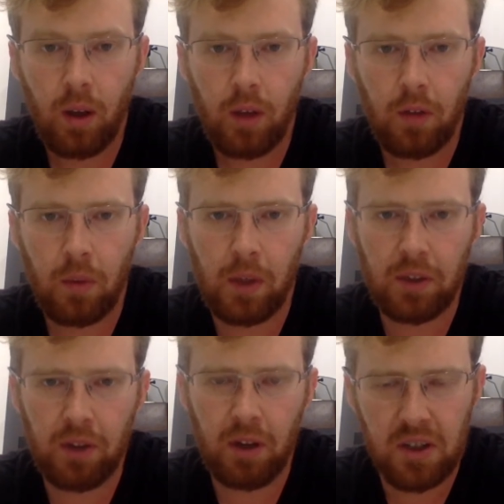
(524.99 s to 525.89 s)
So when I
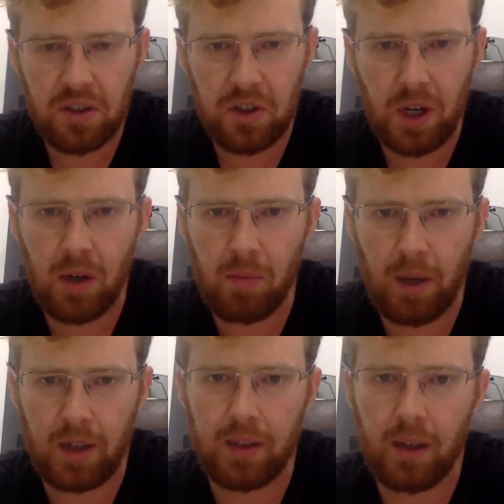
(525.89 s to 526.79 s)
started this channel,
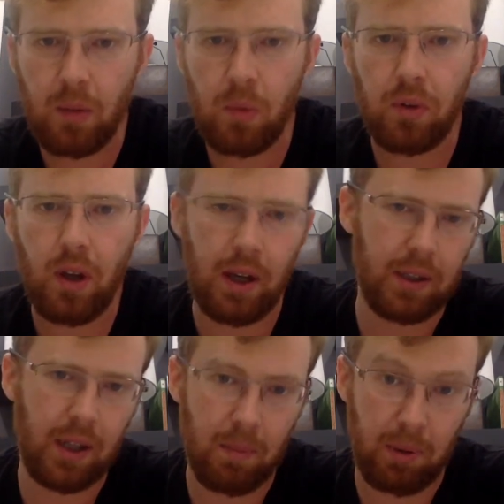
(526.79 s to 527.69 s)
my intent was not
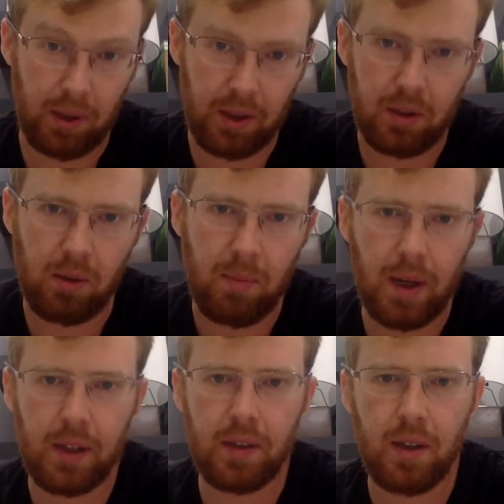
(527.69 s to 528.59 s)
to get political.
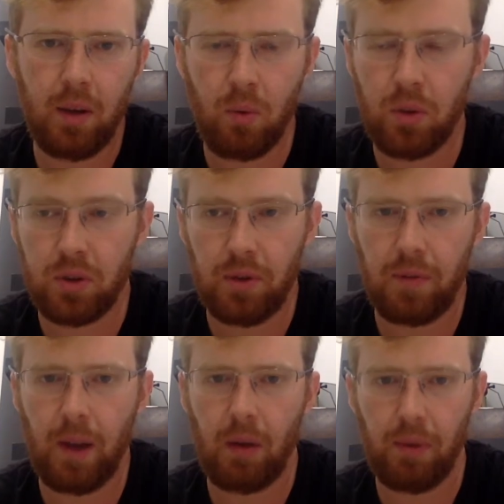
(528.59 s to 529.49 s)
My intent was to
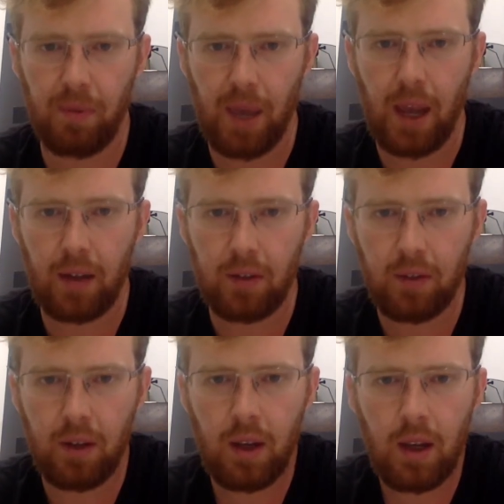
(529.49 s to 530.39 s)
follow the facts.
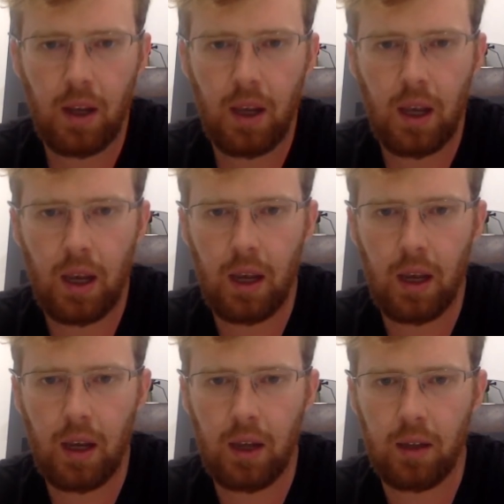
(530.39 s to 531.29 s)

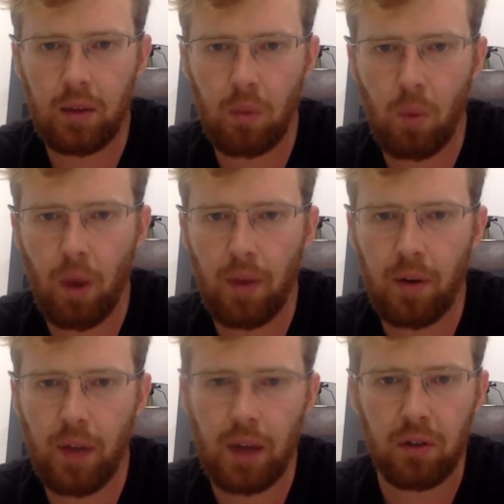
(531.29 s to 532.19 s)
And
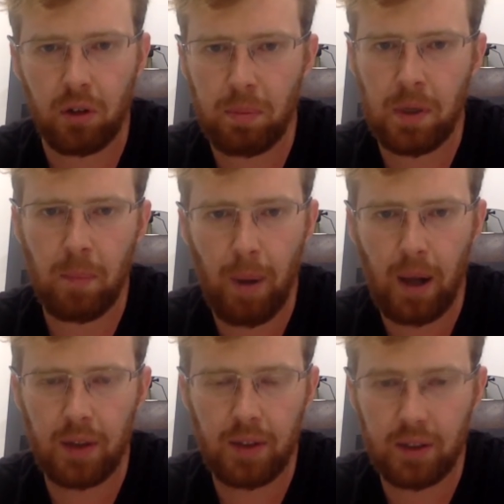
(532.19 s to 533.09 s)
whether that took me to
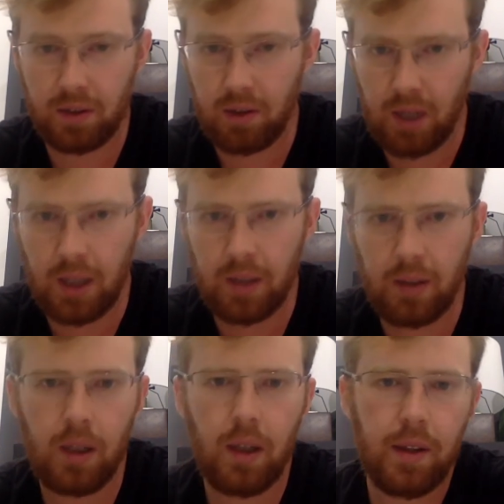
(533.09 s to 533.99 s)
politics or not,
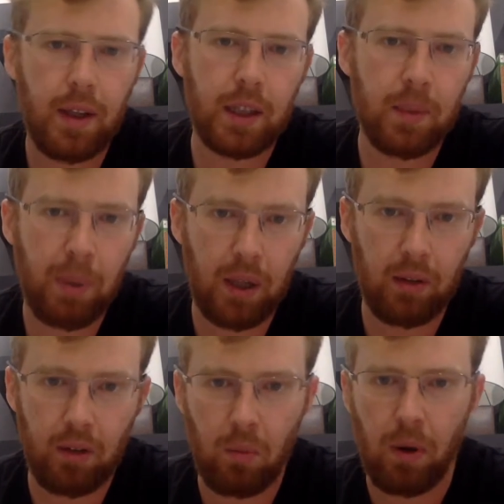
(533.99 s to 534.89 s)
that
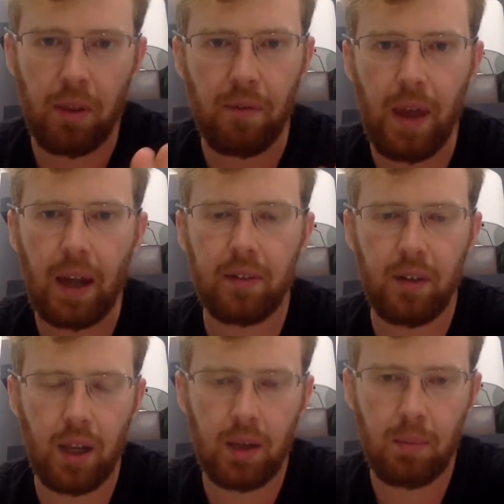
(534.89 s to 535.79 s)
depends on where the facts
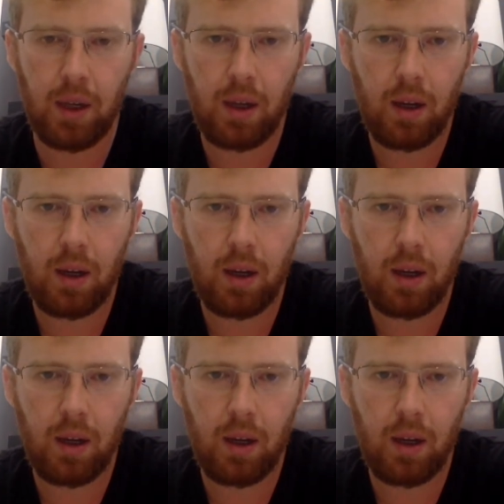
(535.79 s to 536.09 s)
take me.